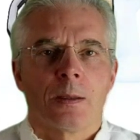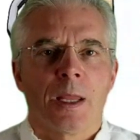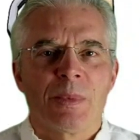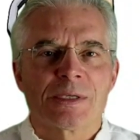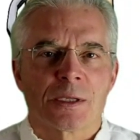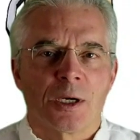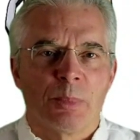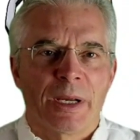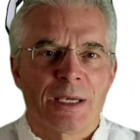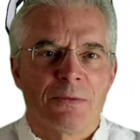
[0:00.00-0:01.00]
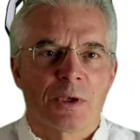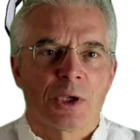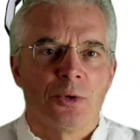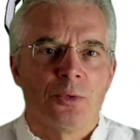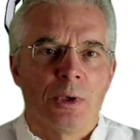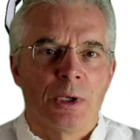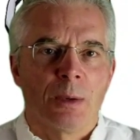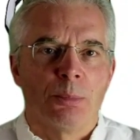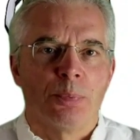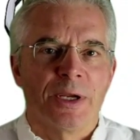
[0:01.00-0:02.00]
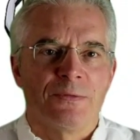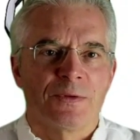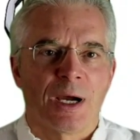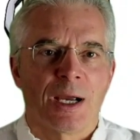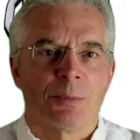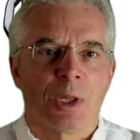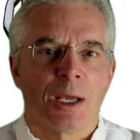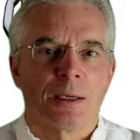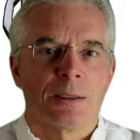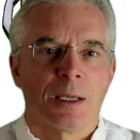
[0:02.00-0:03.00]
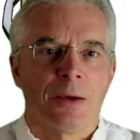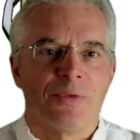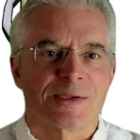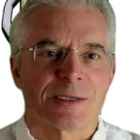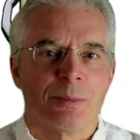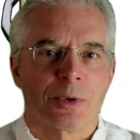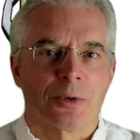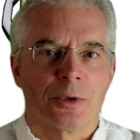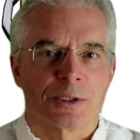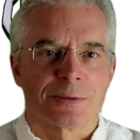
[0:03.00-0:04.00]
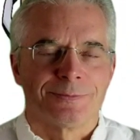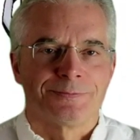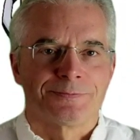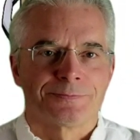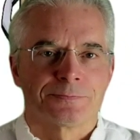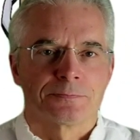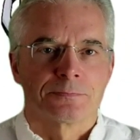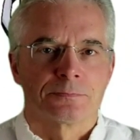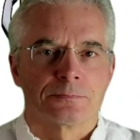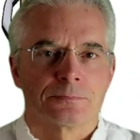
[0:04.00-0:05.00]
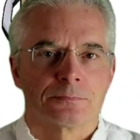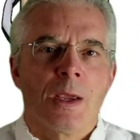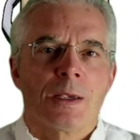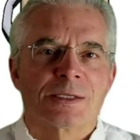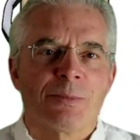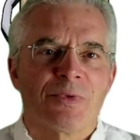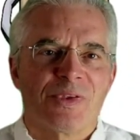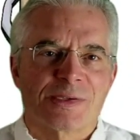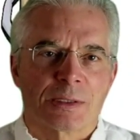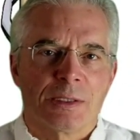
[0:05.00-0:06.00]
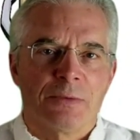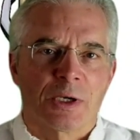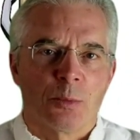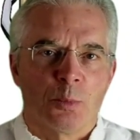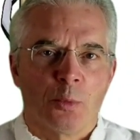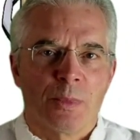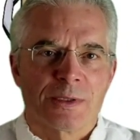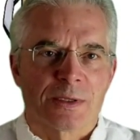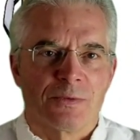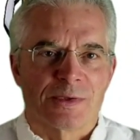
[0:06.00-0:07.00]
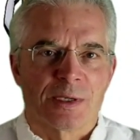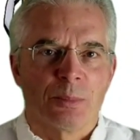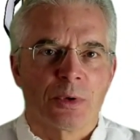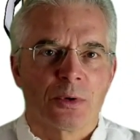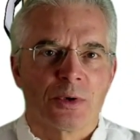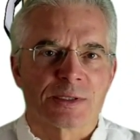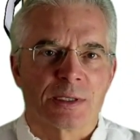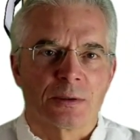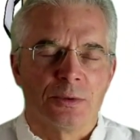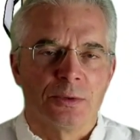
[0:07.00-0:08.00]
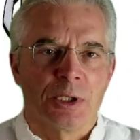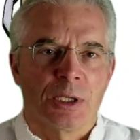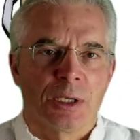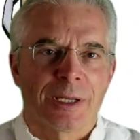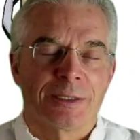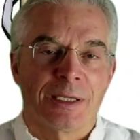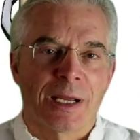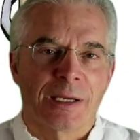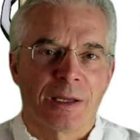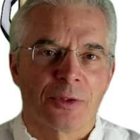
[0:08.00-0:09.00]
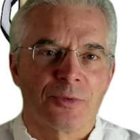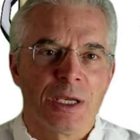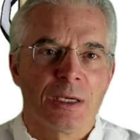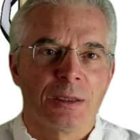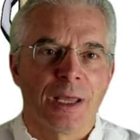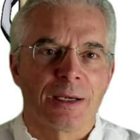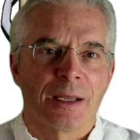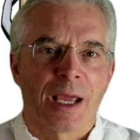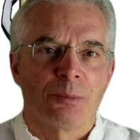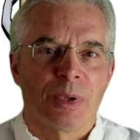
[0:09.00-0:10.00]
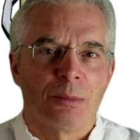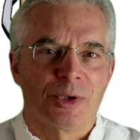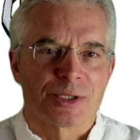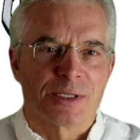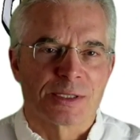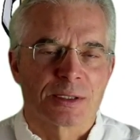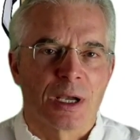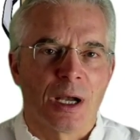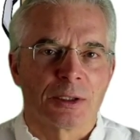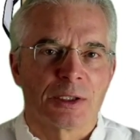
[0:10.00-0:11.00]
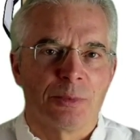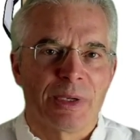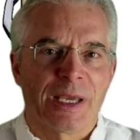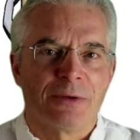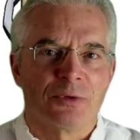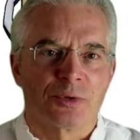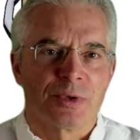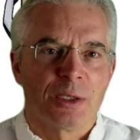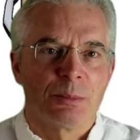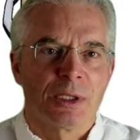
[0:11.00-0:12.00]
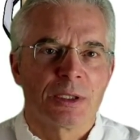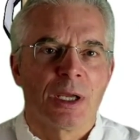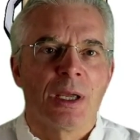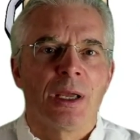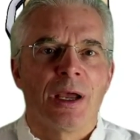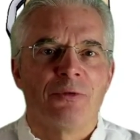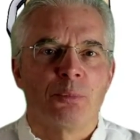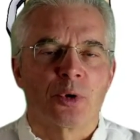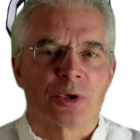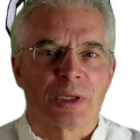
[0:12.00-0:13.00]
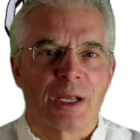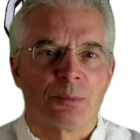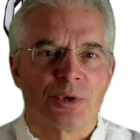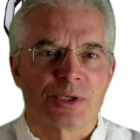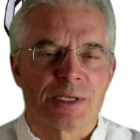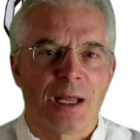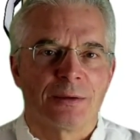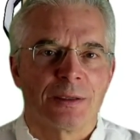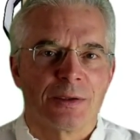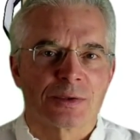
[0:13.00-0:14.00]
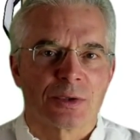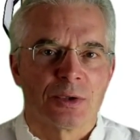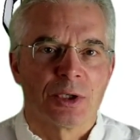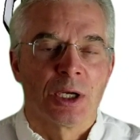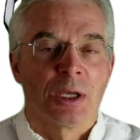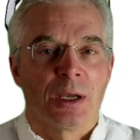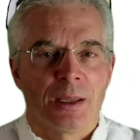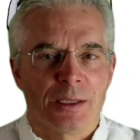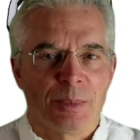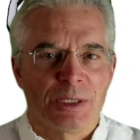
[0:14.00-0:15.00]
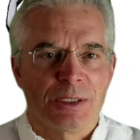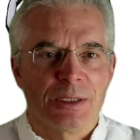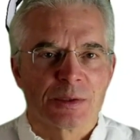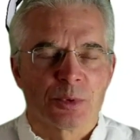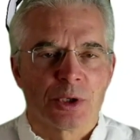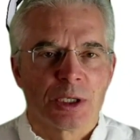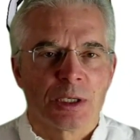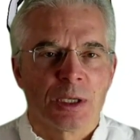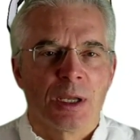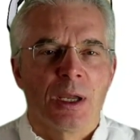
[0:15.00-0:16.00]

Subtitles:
Let me start by giving you a brief timeline of the Simple course. Some of the significant moments of the Simple course include 1993, Linehan publishes Cognitive Behavioral Treatment of Borderline Personality Disorder, and DBT is born.